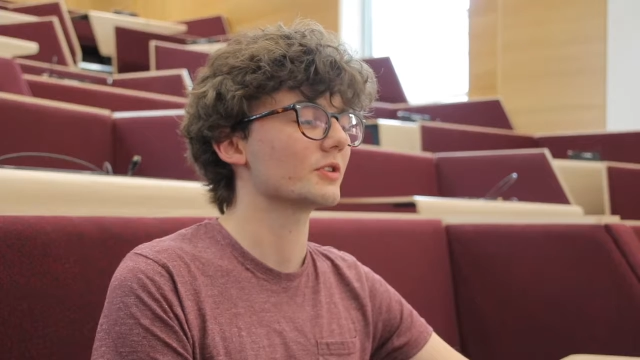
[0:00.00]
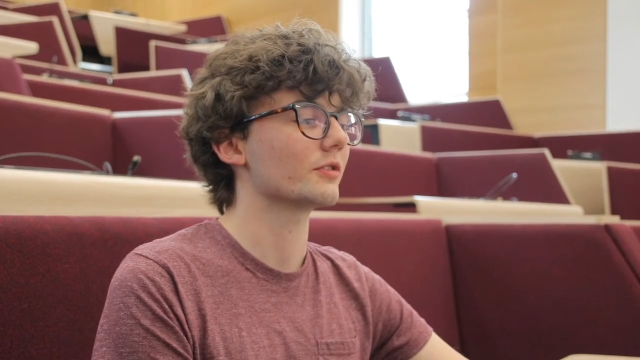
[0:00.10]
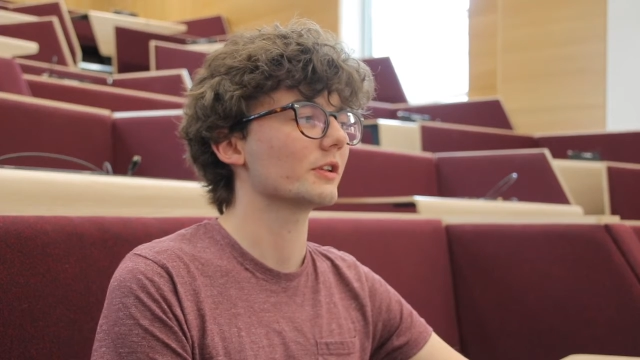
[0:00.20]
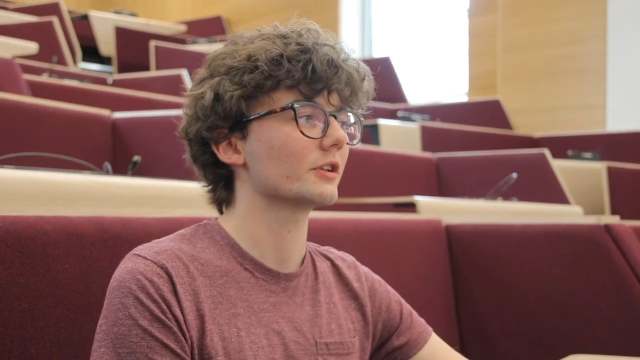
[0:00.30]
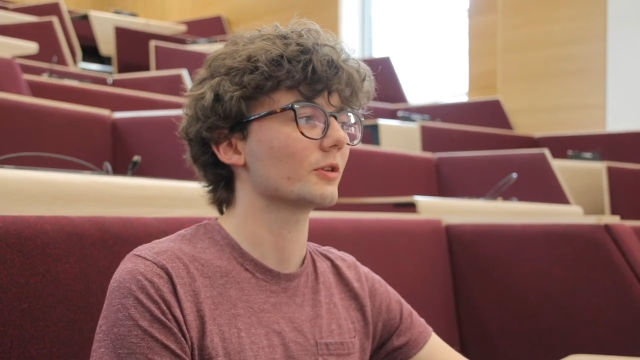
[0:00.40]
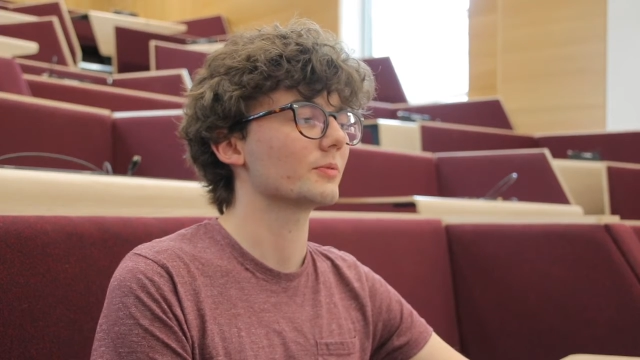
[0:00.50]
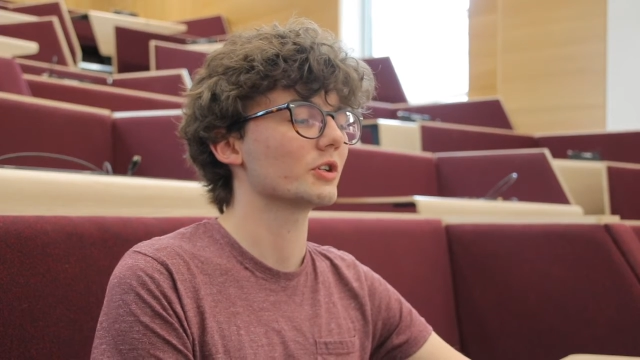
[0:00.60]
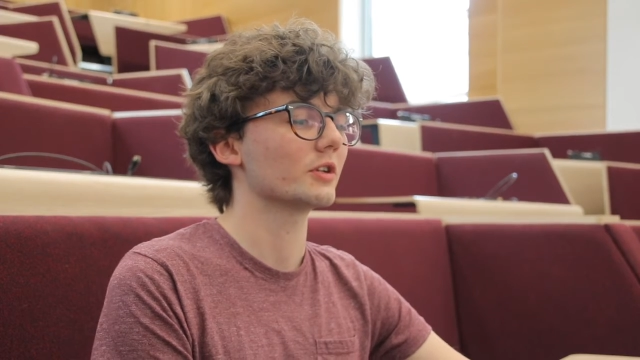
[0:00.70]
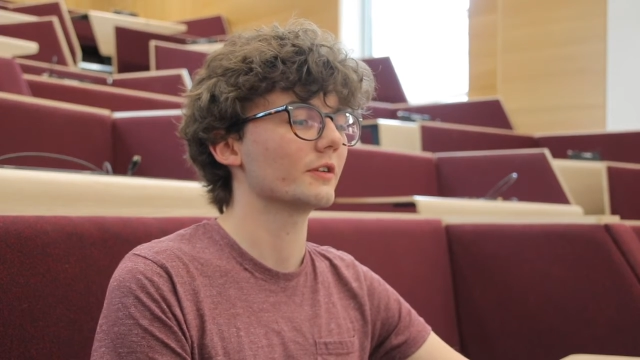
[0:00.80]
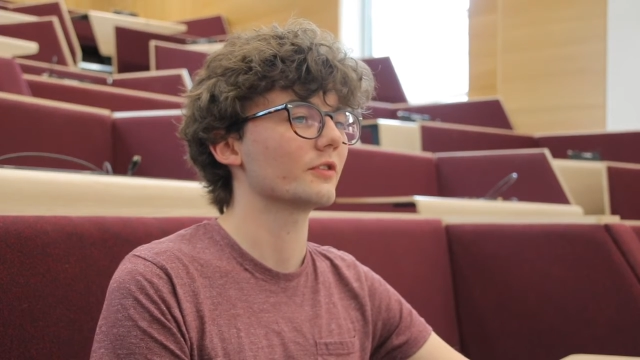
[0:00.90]
are a really good
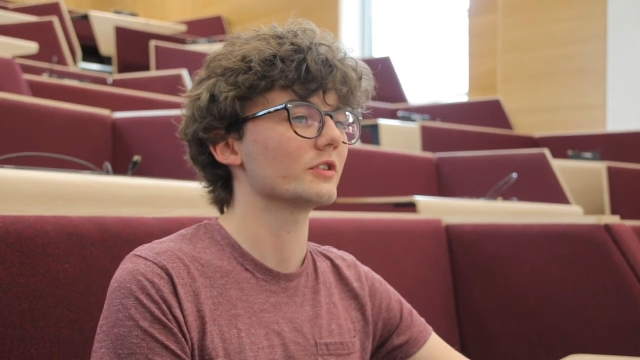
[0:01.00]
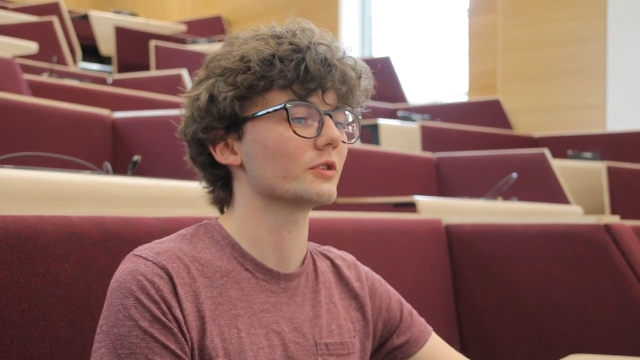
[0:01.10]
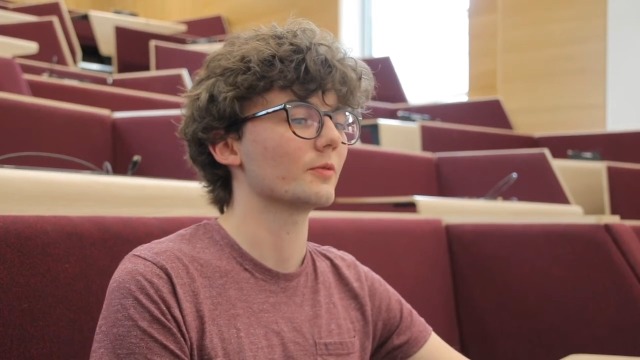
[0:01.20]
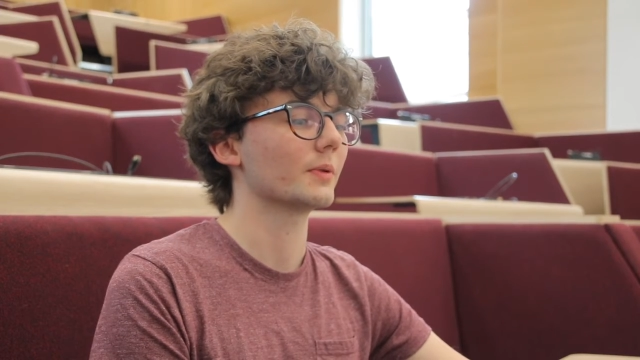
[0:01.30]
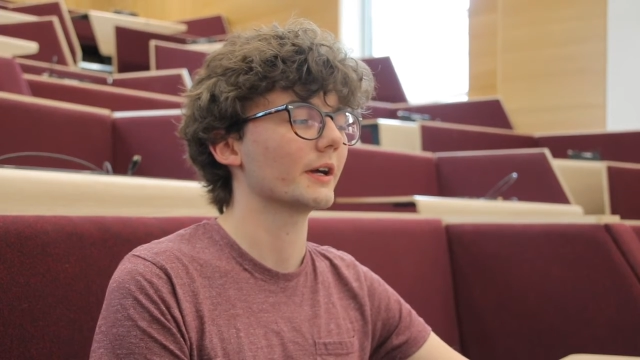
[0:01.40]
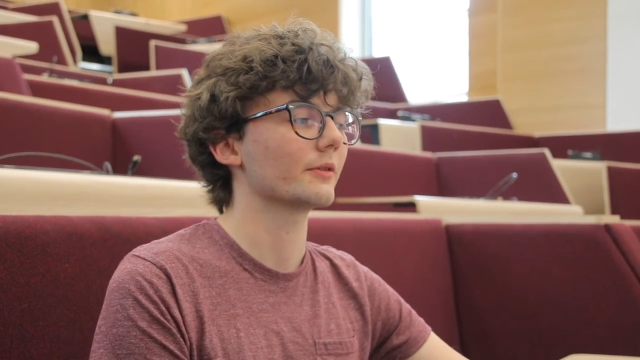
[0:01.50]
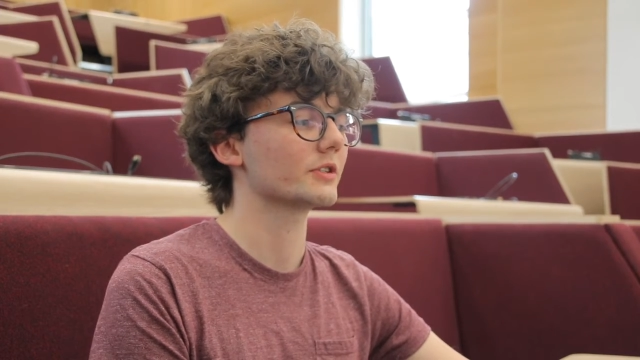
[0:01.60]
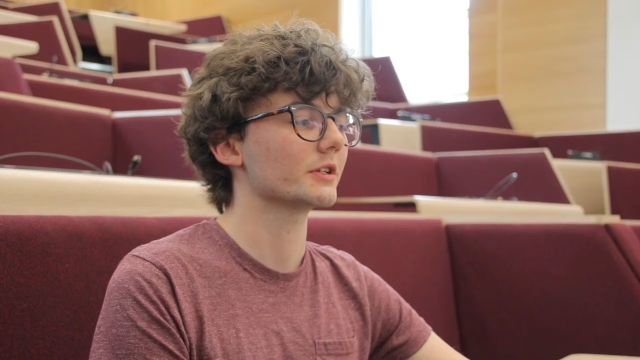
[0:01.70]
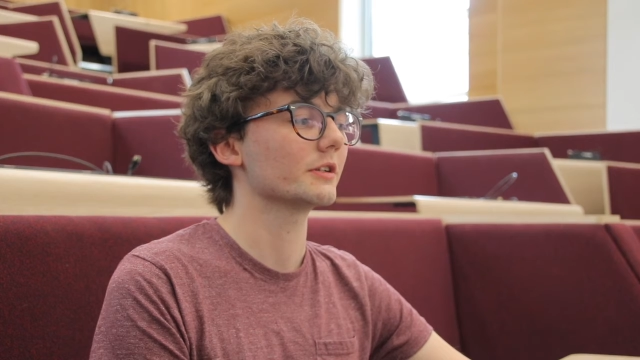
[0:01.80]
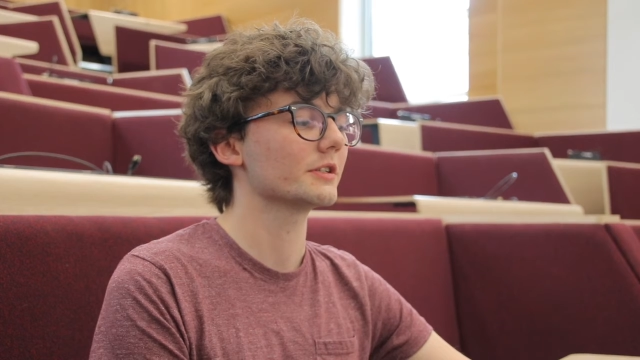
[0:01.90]
opportunity for us to apply our
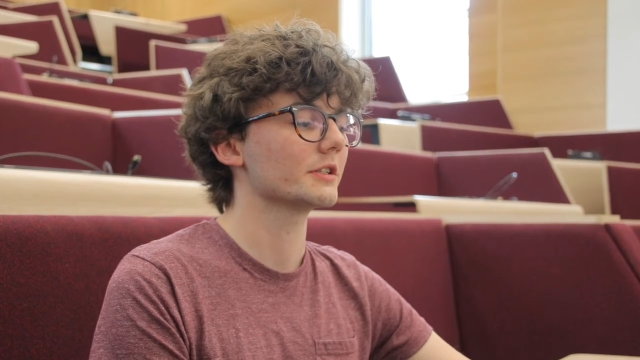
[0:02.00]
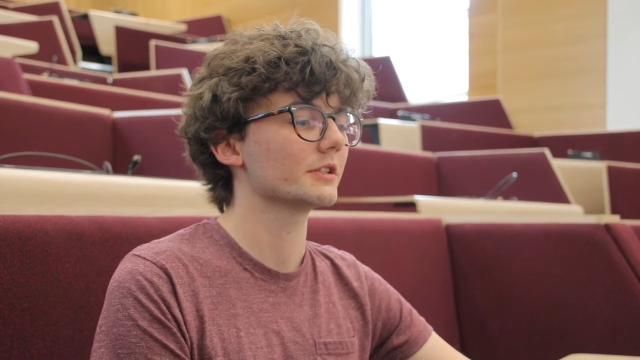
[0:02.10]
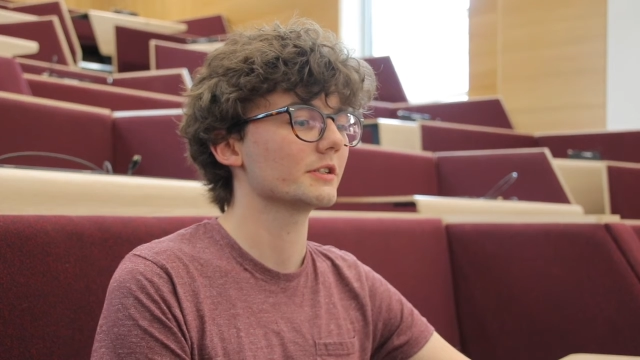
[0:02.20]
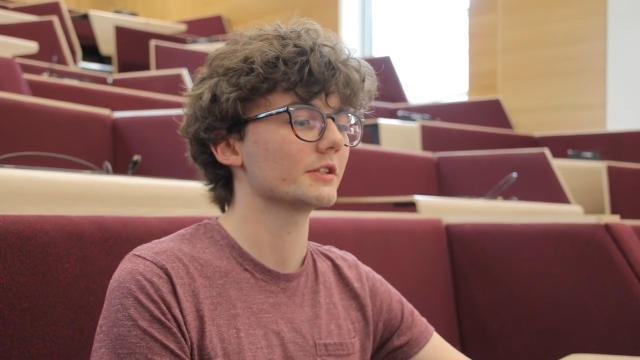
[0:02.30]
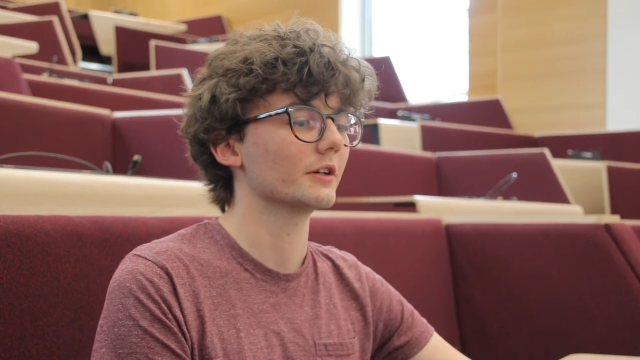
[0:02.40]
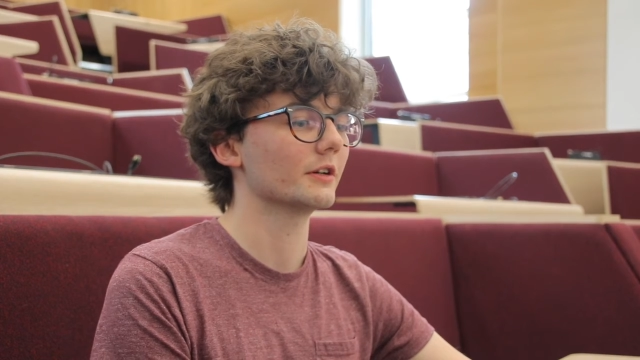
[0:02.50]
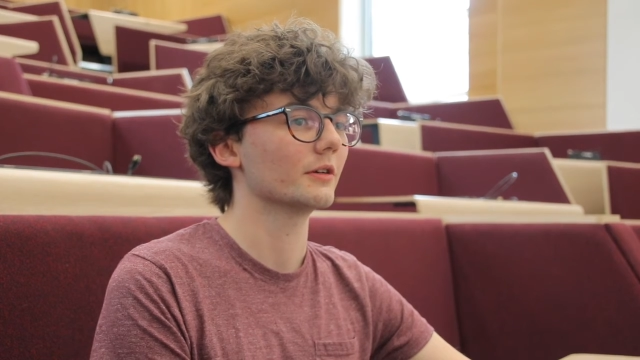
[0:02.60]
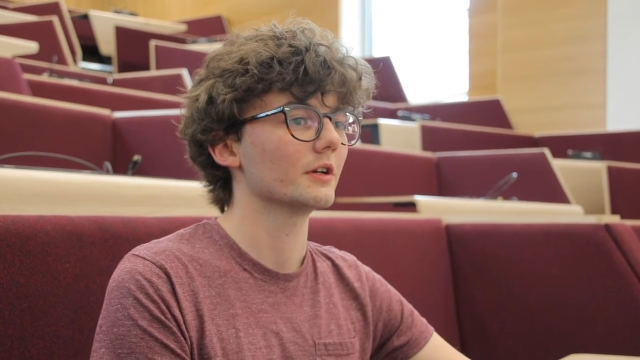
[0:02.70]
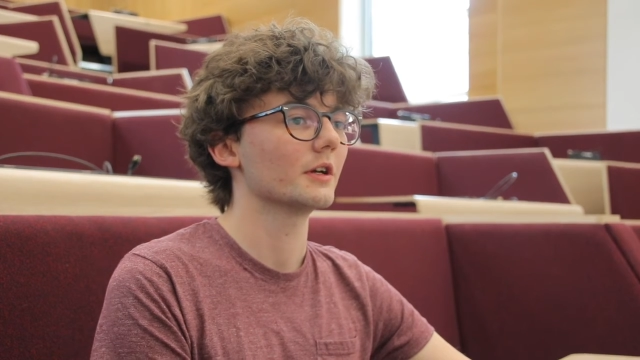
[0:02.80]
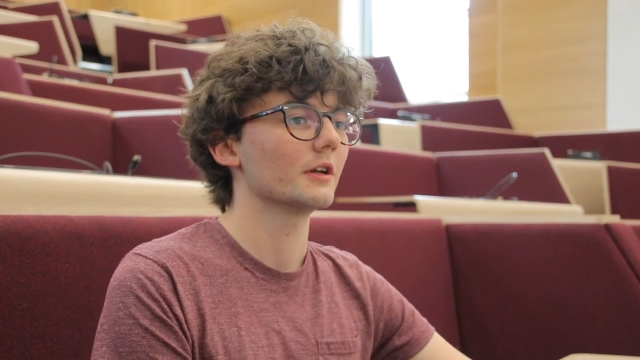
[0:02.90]
skills. So
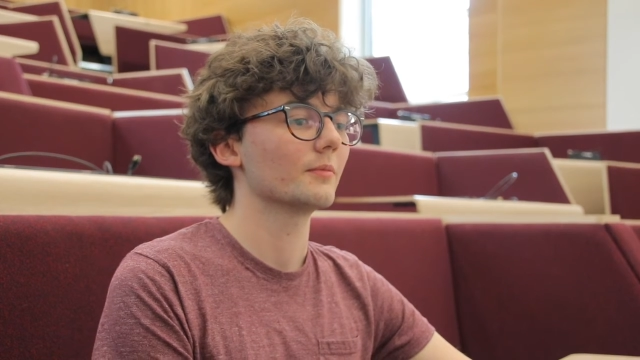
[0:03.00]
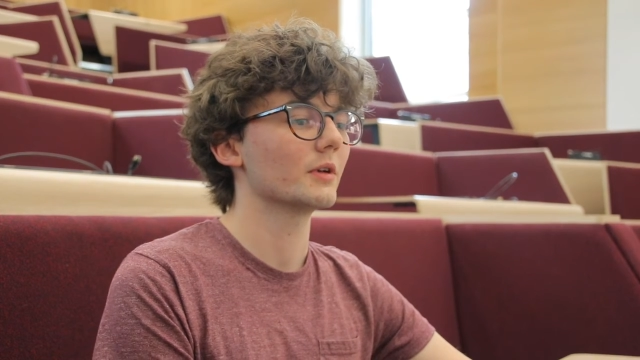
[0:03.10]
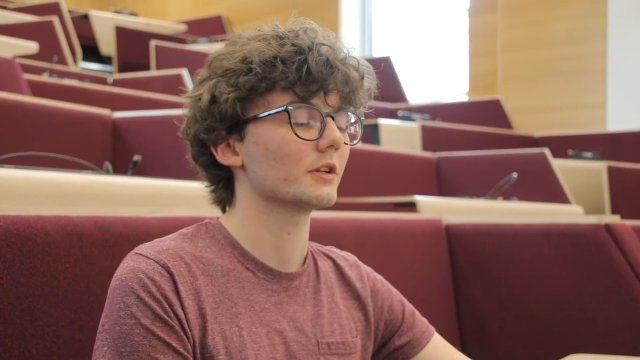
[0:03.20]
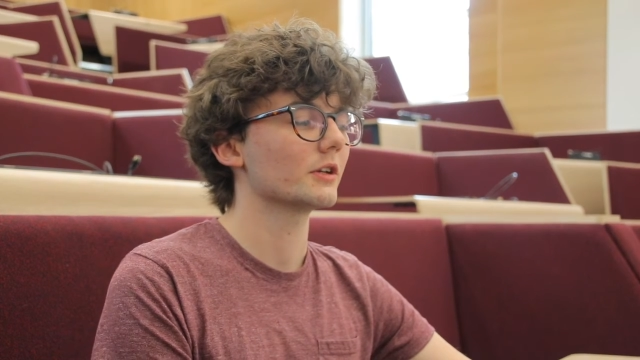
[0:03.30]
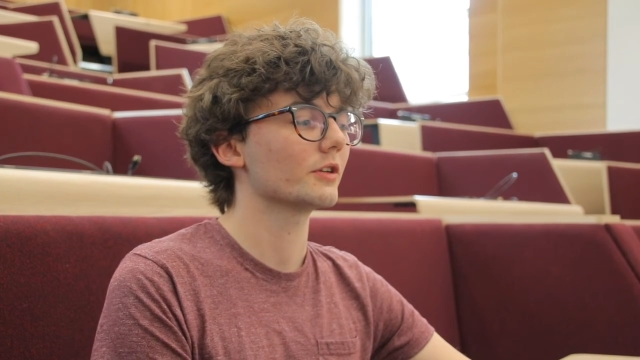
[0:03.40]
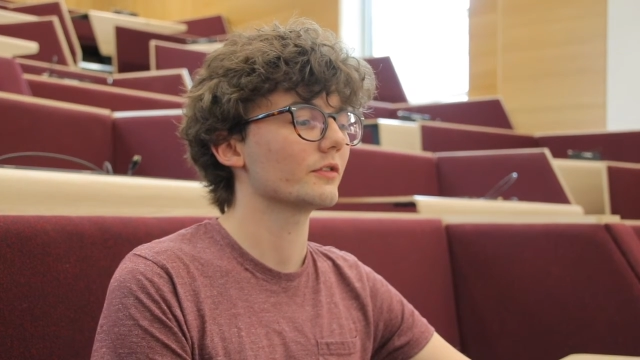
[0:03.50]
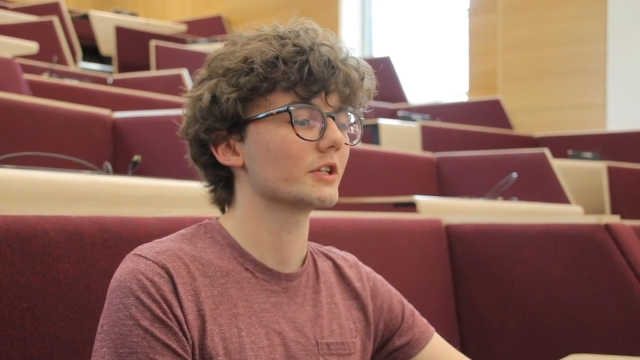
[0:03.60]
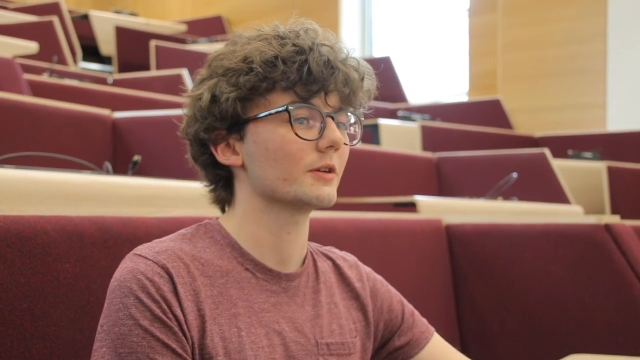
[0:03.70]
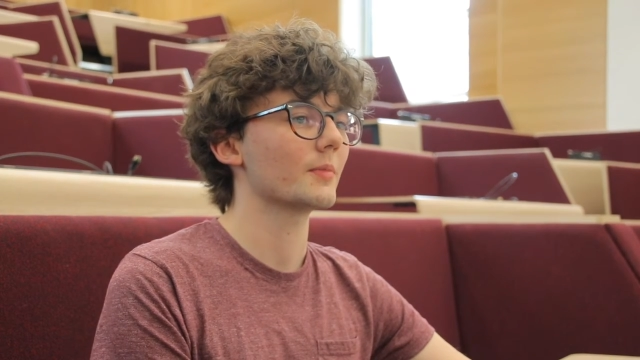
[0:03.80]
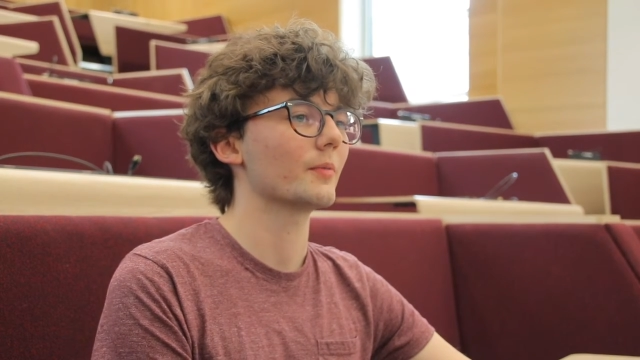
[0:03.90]
me and another
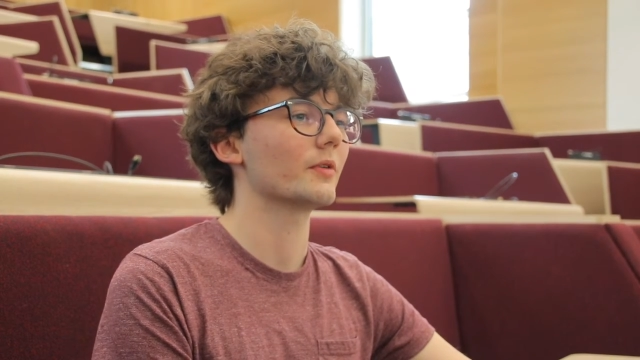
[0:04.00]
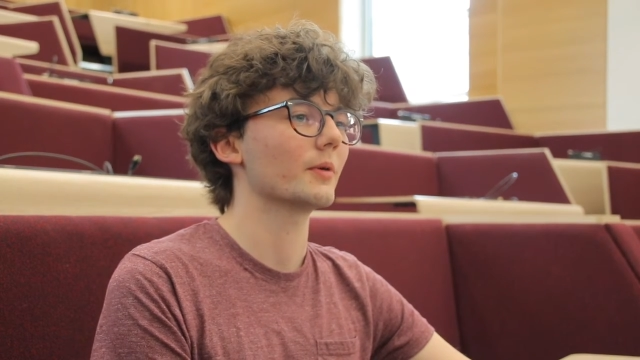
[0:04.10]
team member have